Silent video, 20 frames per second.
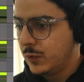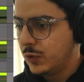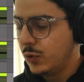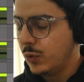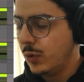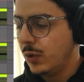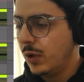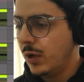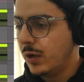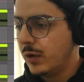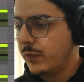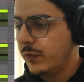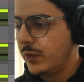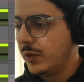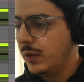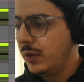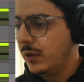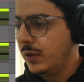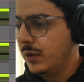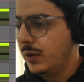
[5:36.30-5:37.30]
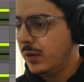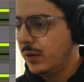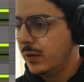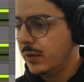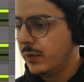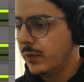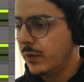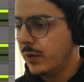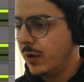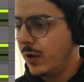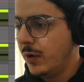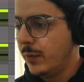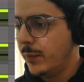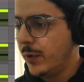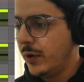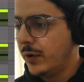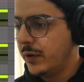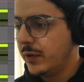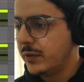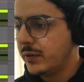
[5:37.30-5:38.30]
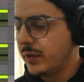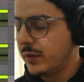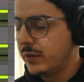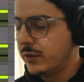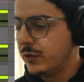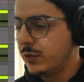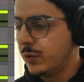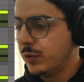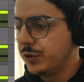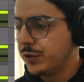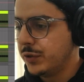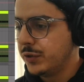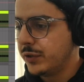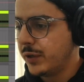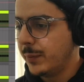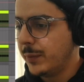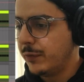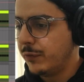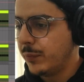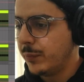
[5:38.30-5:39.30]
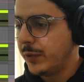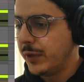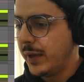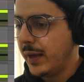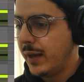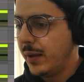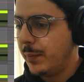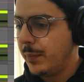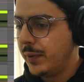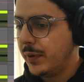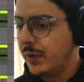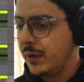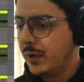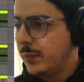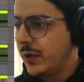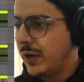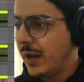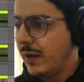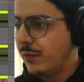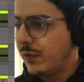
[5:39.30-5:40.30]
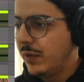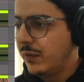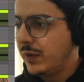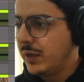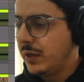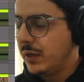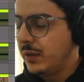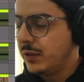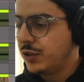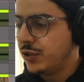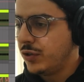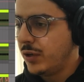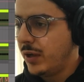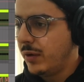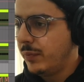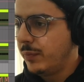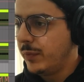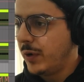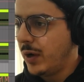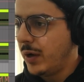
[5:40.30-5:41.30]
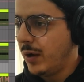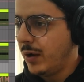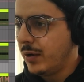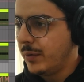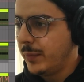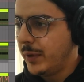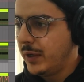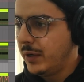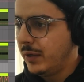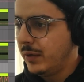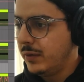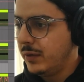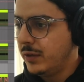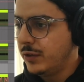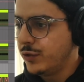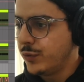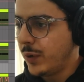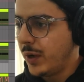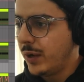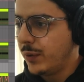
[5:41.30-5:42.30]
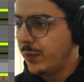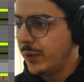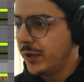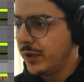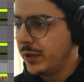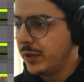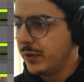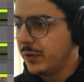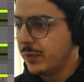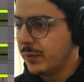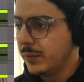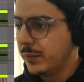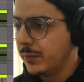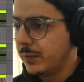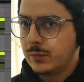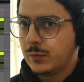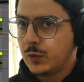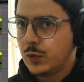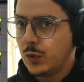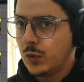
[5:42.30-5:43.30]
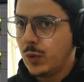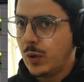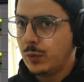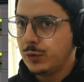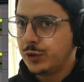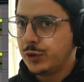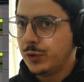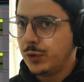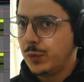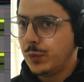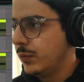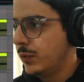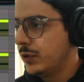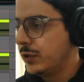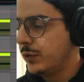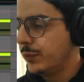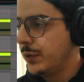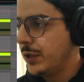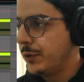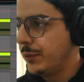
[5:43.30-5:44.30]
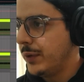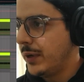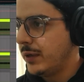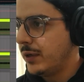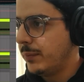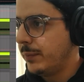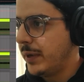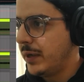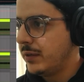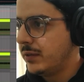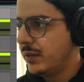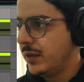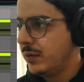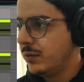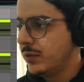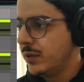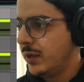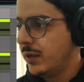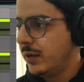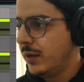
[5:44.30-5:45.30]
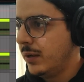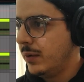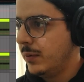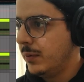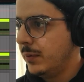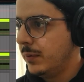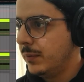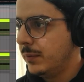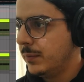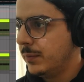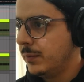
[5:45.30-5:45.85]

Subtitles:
So a lot of the harmonics and distortion is coming from the amp, but I've given it its shape by automating the dry wet here. So I will show you what the recreated bass sounds like now.